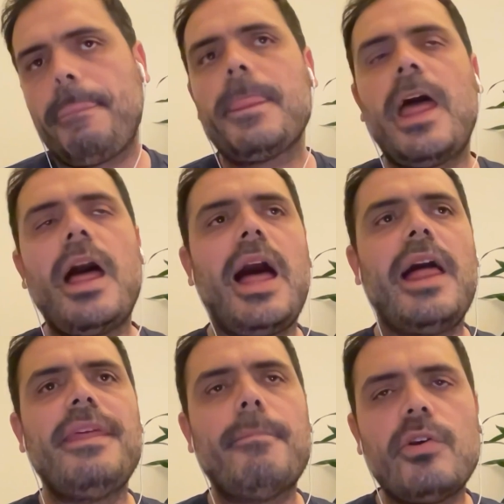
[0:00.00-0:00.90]

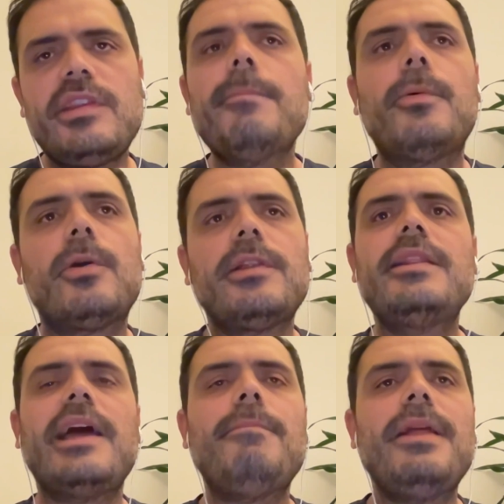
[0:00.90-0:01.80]
The most important,
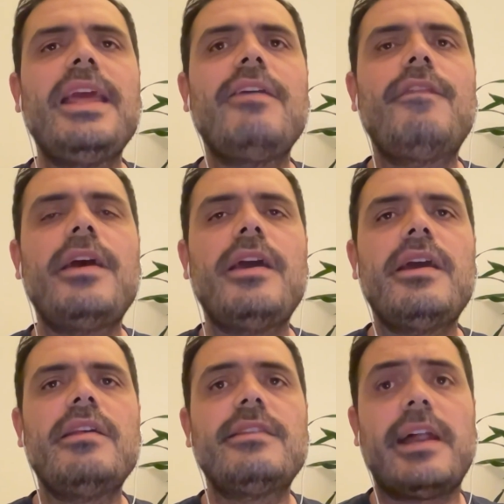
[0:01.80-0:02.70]
I believe,
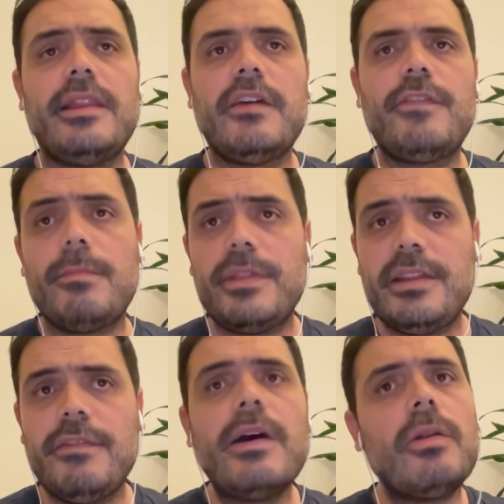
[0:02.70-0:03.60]
is starting from the
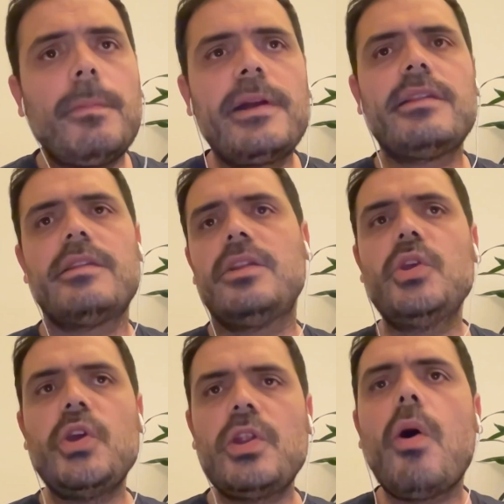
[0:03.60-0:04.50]
developers. Do
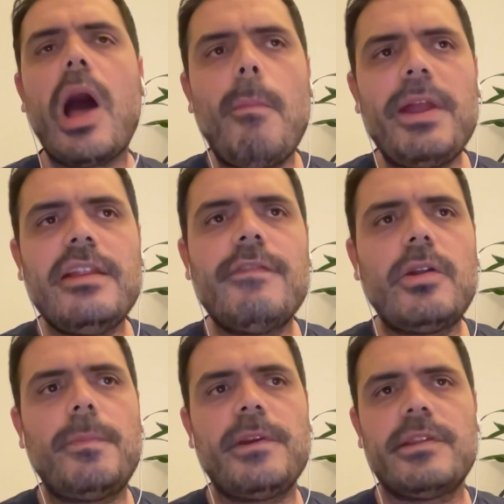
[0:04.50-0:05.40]
you know how many
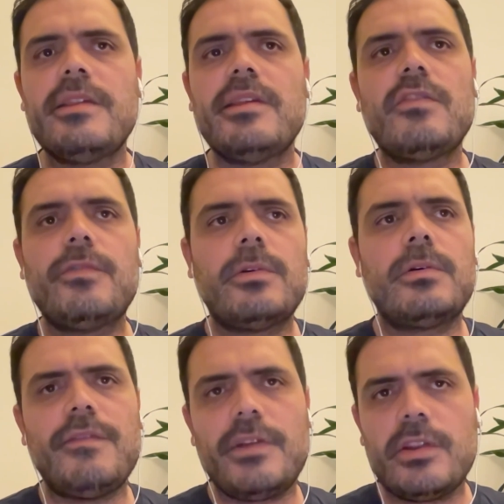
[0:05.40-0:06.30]
developers exist for
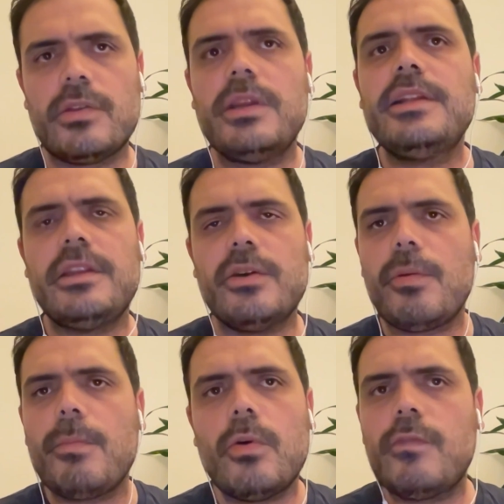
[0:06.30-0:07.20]
even Solidity or
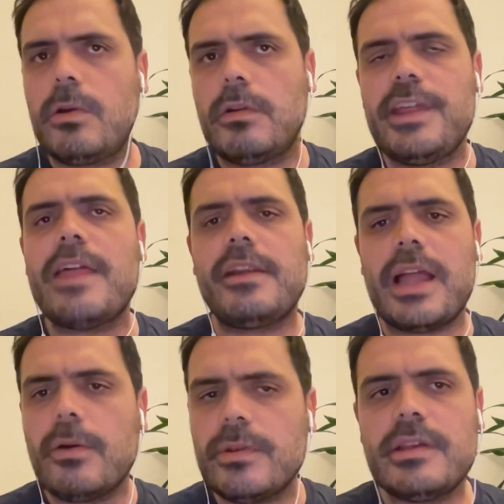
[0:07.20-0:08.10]
Move, all of the other
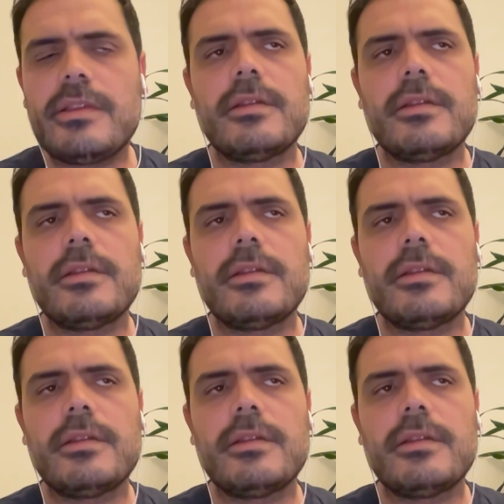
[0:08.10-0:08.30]
languages?